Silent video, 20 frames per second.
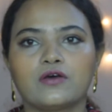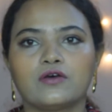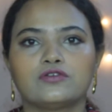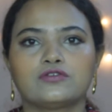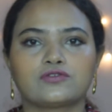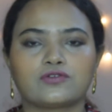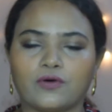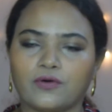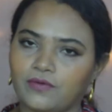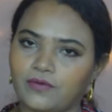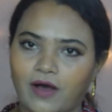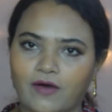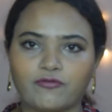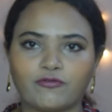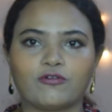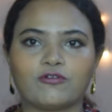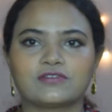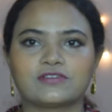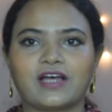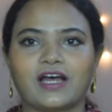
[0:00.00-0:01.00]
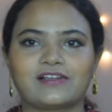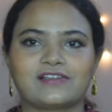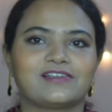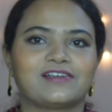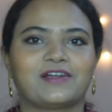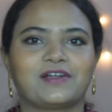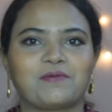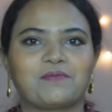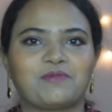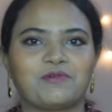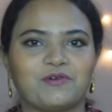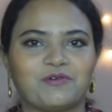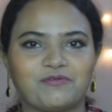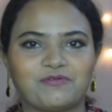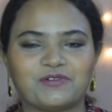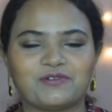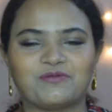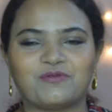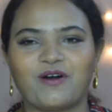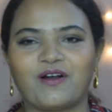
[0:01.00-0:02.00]
So of course that's a tip. If
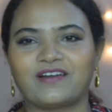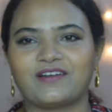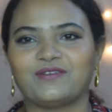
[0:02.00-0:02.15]
you want,